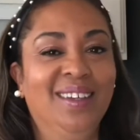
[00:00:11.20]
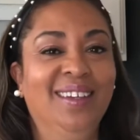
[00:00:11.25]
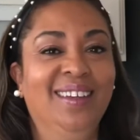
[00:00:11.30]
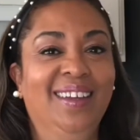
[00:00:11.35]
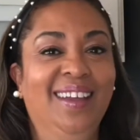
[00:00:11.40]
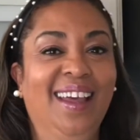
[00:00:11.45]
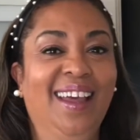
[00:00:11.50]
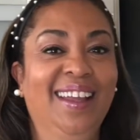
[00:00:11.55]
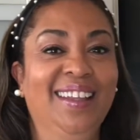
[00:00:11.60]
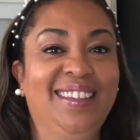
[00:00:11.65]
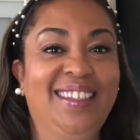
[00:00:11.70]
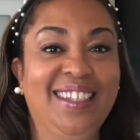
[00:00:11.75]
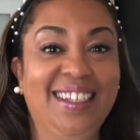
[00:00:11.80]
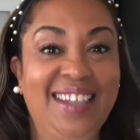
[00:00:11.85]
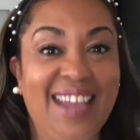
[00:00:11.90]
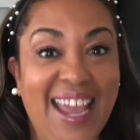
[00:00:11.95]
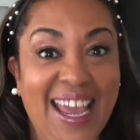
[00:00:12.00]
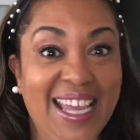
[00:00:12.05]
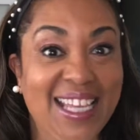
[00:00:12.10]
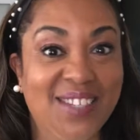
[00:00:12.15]
And
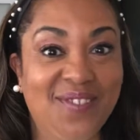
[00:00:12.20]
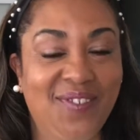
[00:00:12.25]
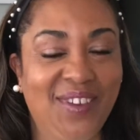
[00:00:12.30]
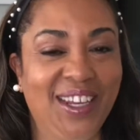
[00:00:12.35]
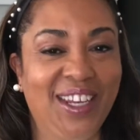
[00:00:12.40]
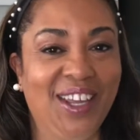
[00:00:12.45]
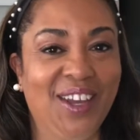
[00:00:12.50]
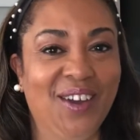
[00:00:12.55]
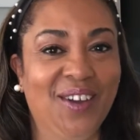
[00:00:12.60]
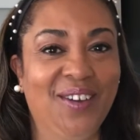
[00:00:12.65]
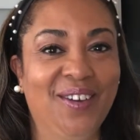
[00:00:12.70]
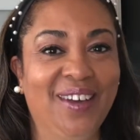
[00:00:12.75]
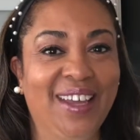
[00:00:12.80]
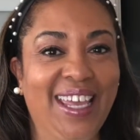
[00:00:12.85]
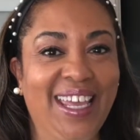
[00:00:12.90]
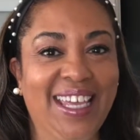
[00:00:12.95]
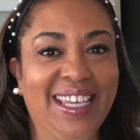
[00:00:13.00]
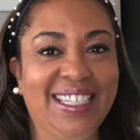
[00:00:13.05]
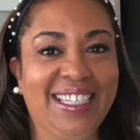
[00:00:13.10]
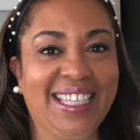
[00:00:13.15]
today's video
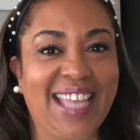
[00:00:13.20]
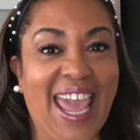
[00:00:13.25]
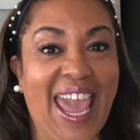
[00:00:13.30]
is